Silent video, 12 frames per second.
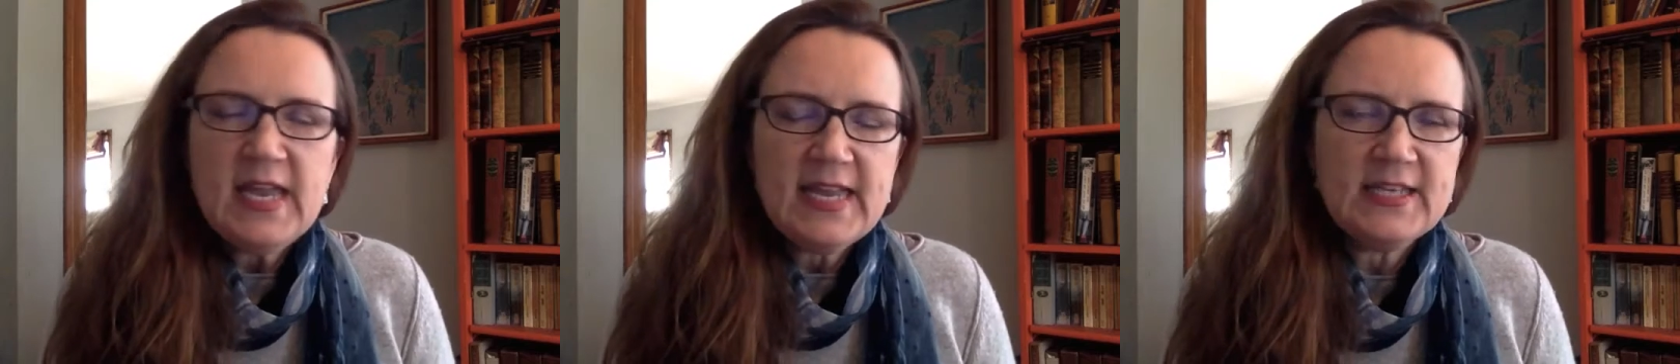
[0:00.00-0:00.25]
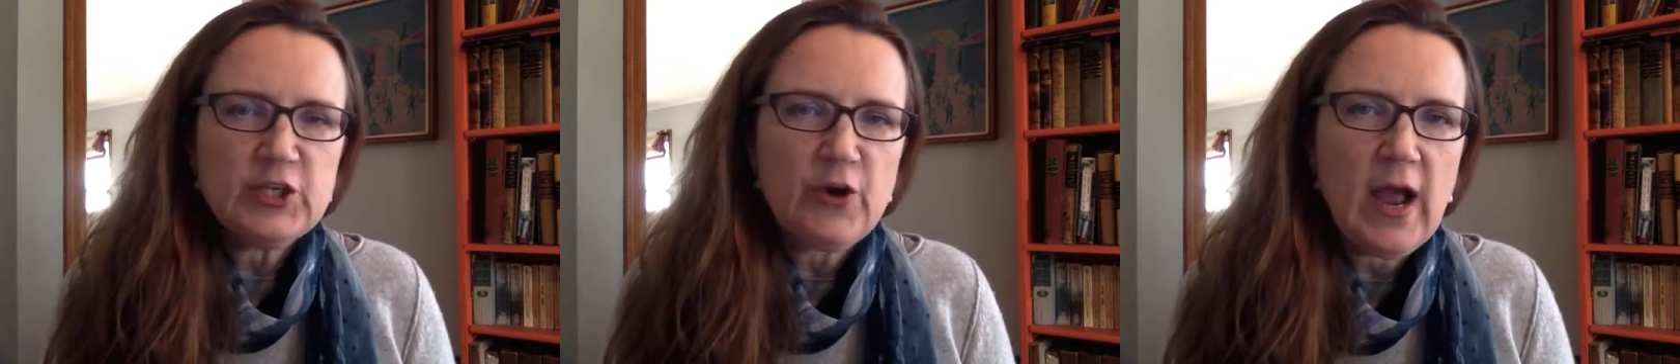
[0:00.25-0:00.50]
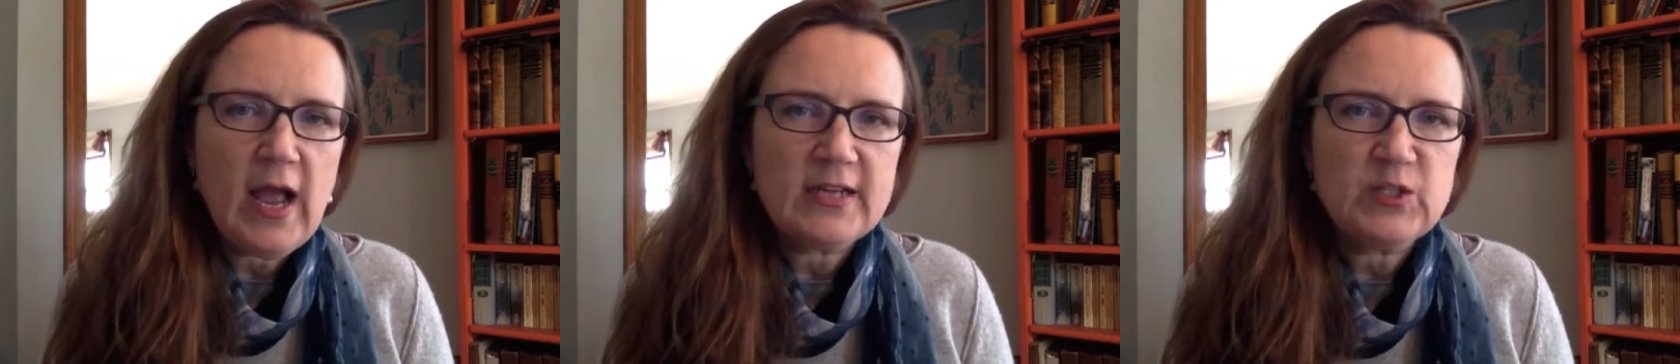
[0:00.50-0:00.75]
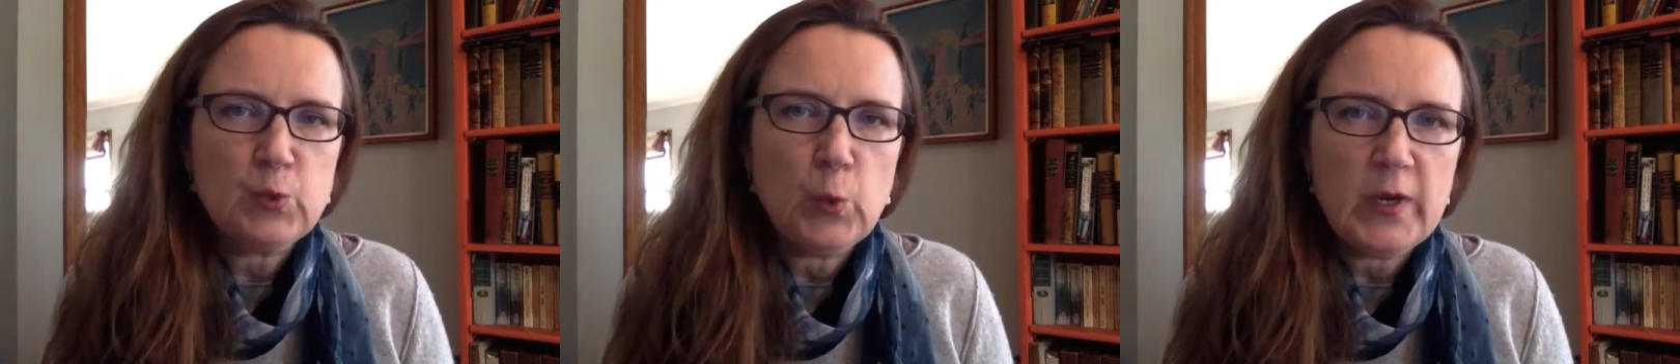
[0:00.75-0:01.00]

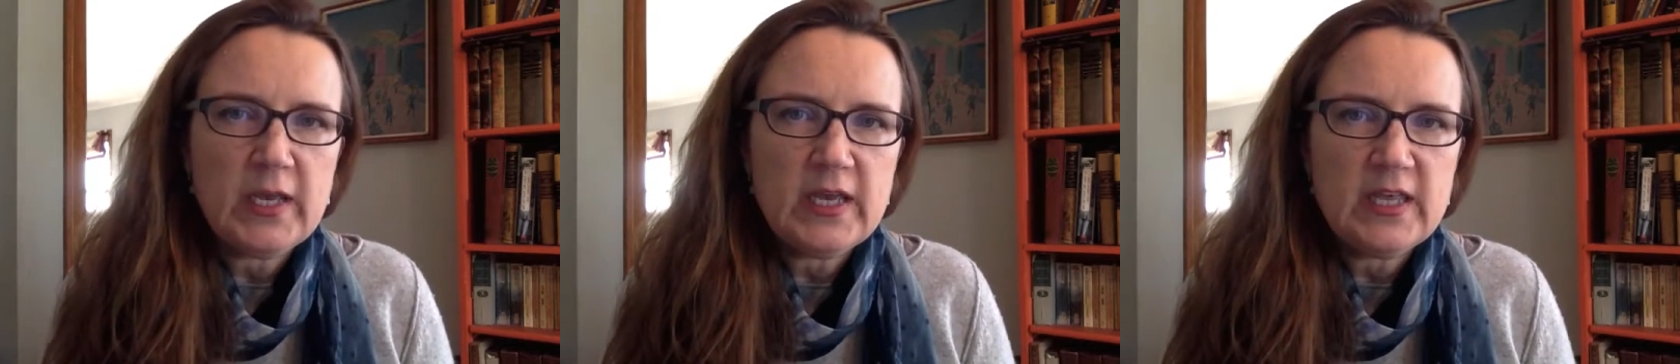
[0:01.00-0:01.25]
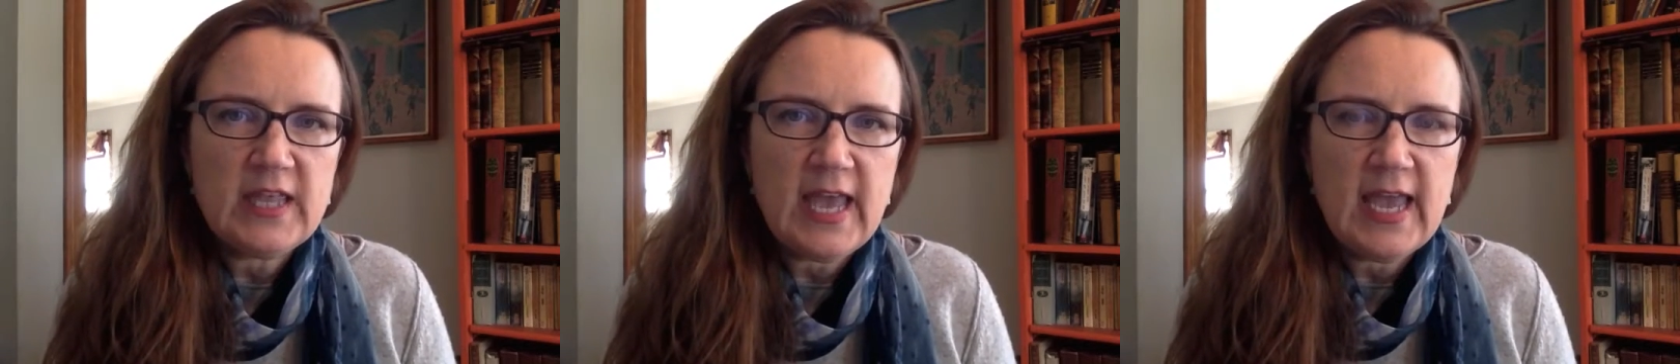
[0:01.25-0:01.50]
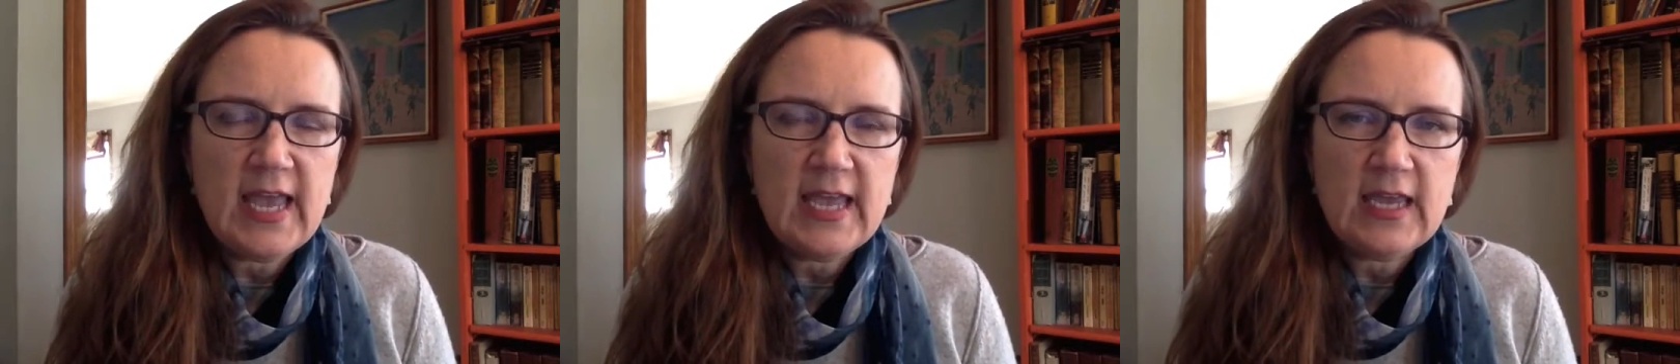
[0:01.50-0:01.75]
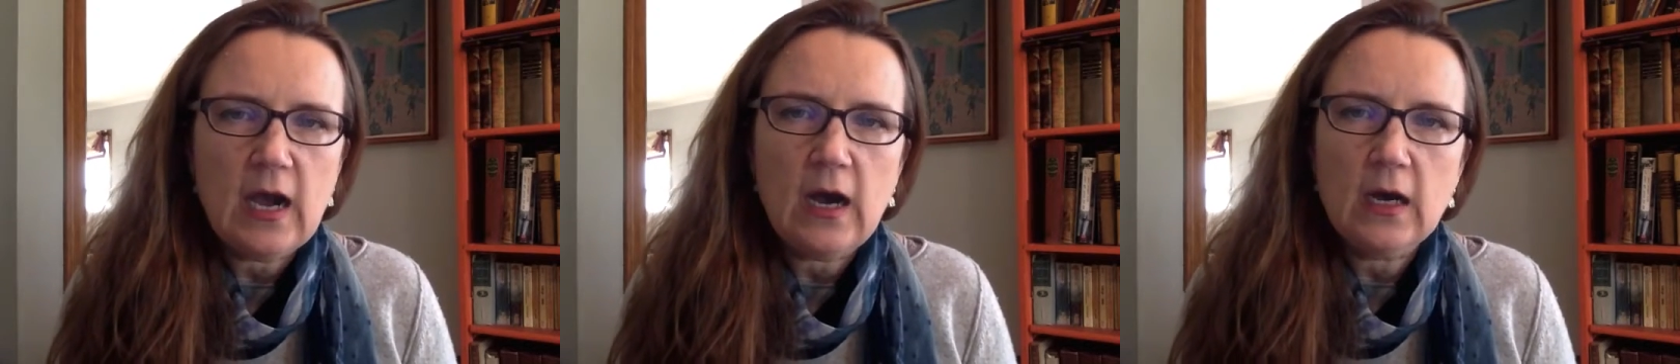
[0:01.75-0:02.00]
interact with a